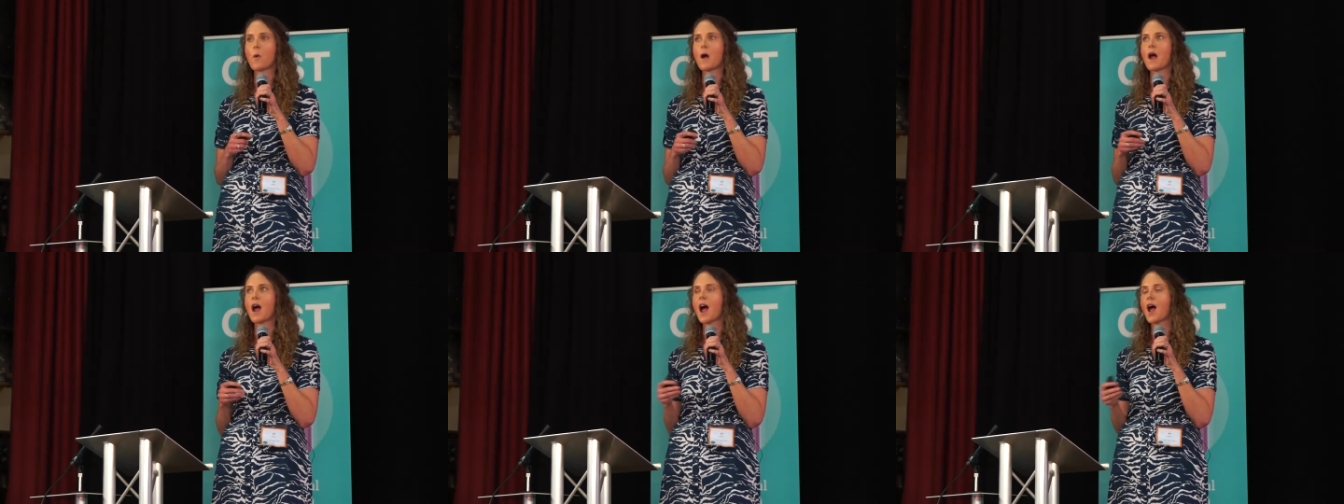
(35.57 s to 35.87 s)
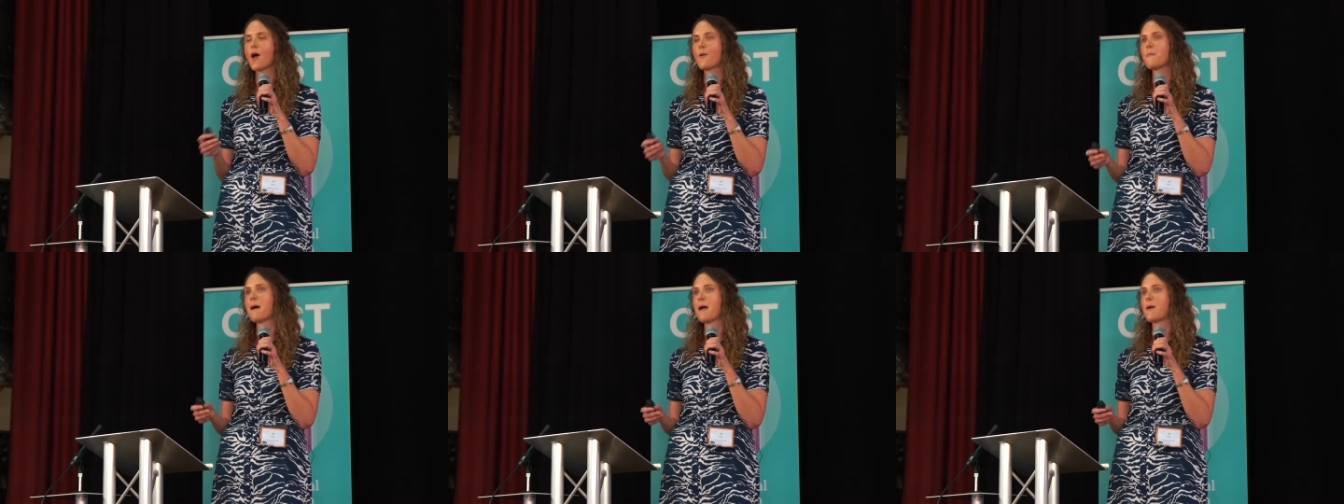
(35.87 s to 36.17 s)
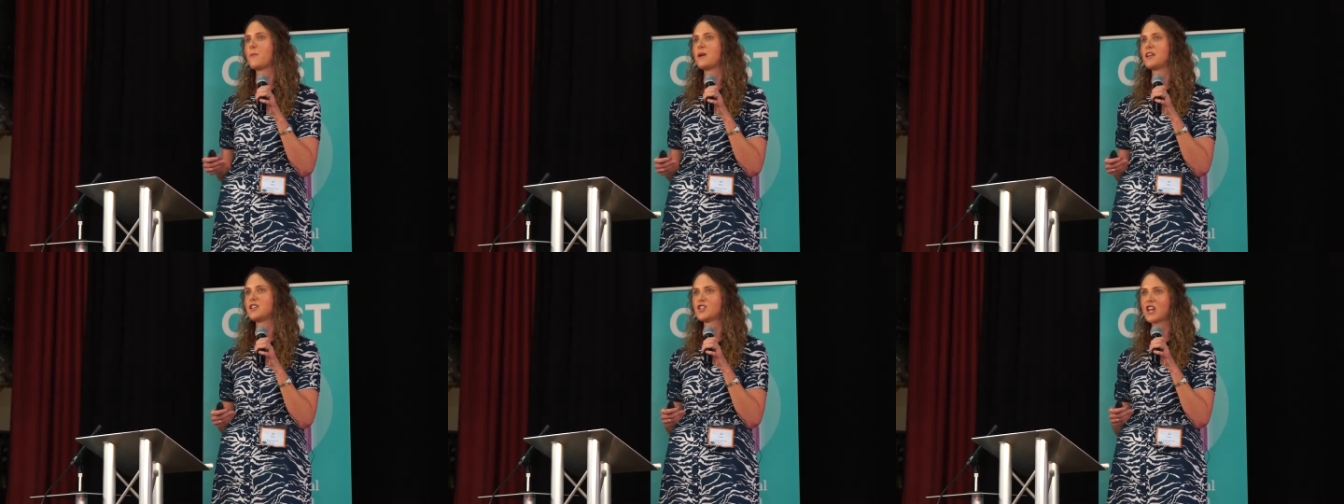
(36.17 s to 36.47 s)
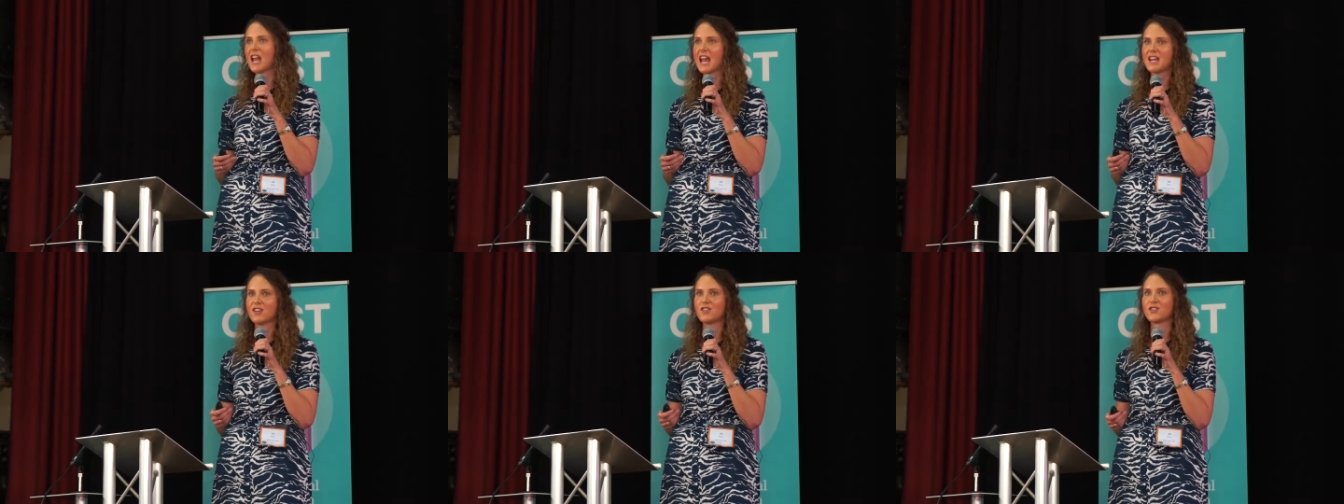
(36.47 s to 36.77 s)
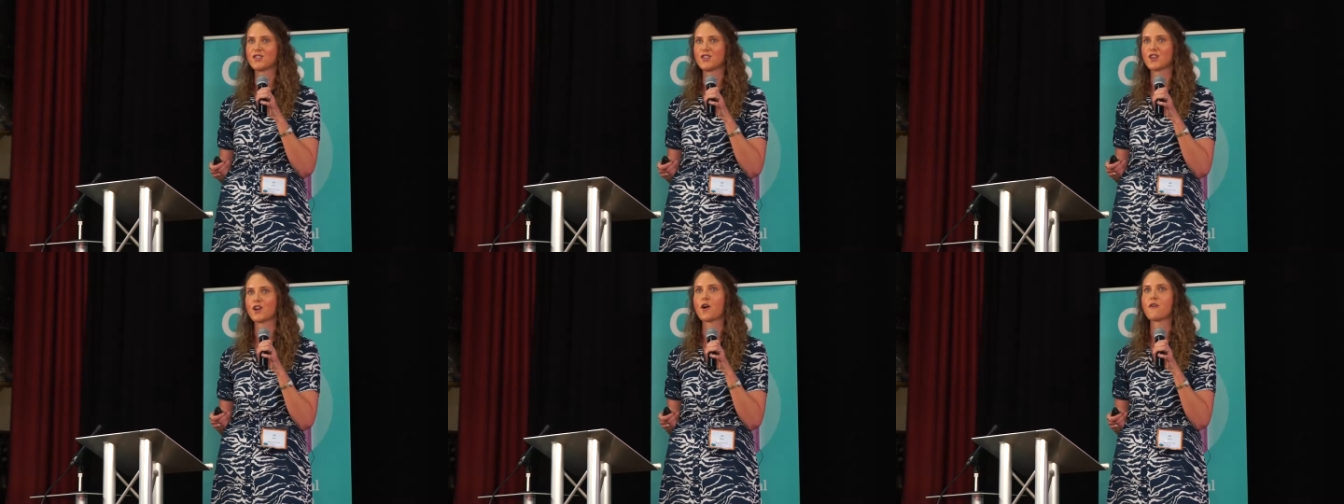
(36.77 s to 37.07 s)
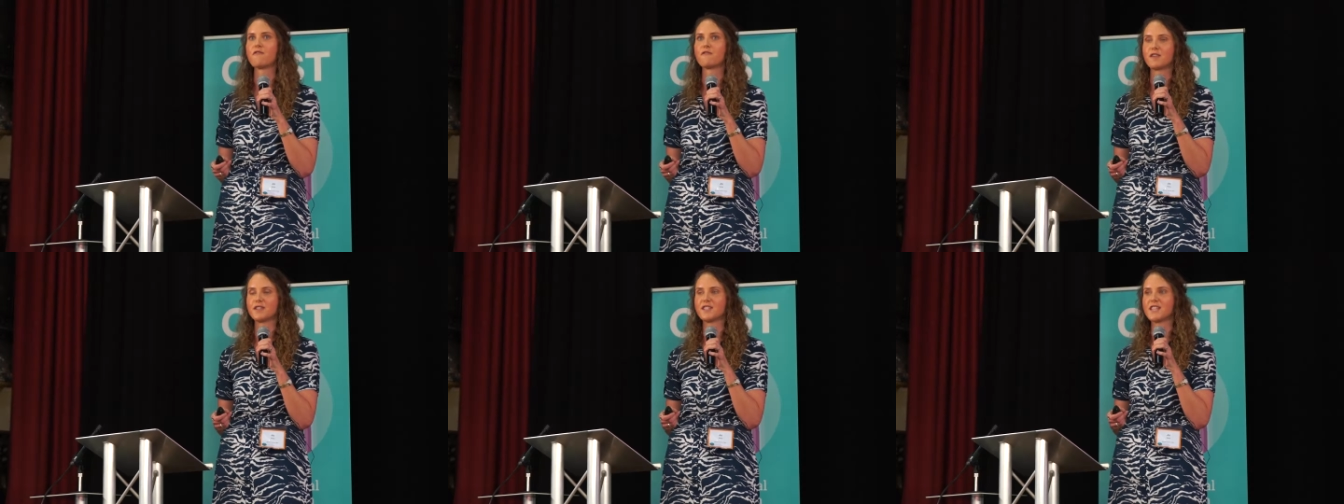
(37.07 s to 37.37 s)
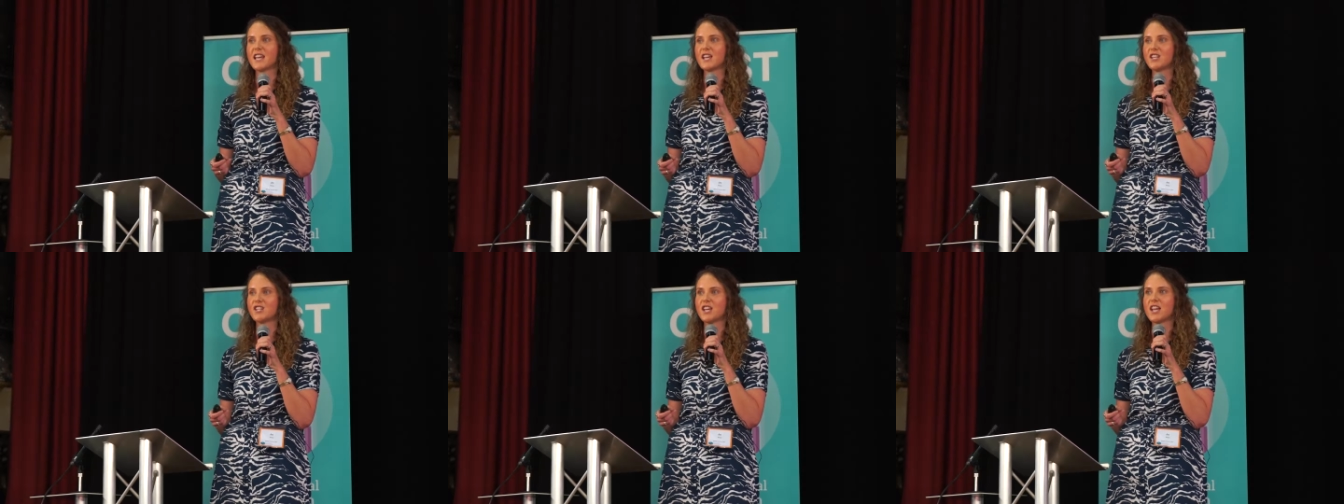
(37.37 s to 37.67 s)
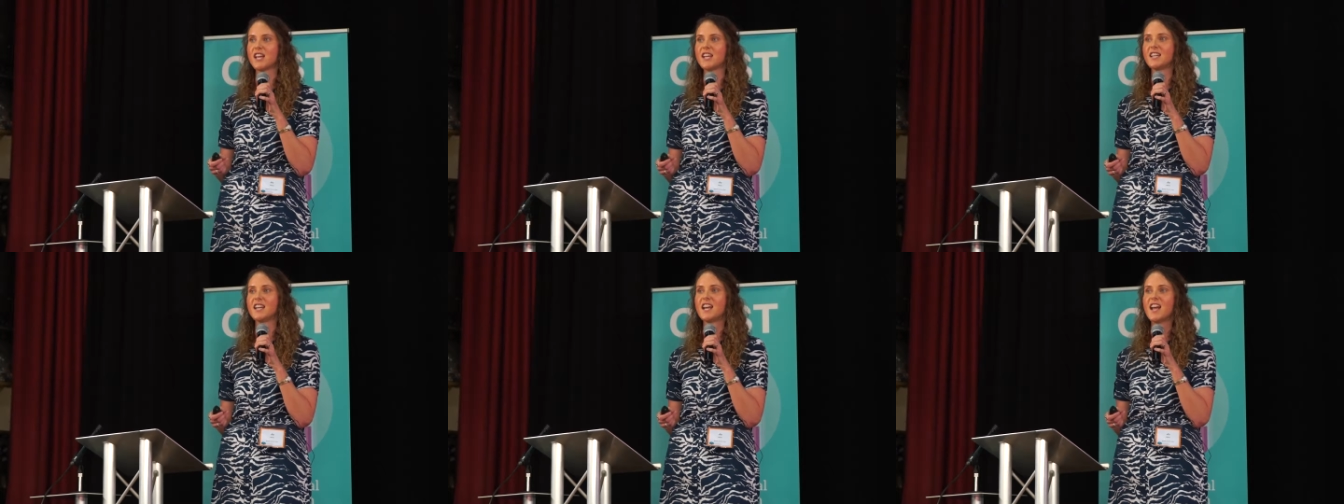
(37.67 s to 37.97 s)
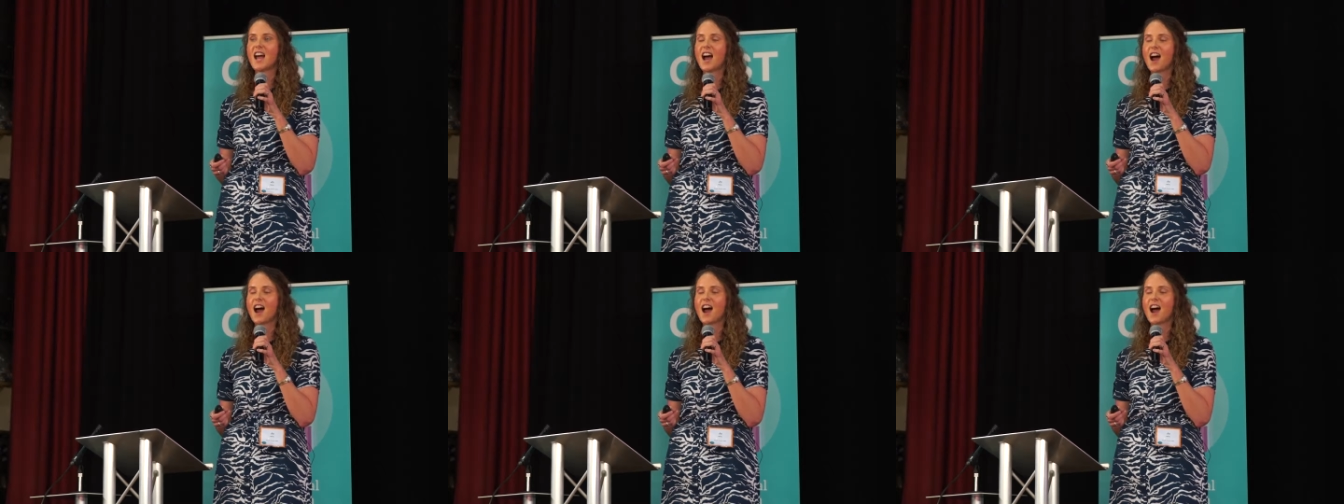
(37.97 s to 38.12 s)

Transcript: how might we change the conversation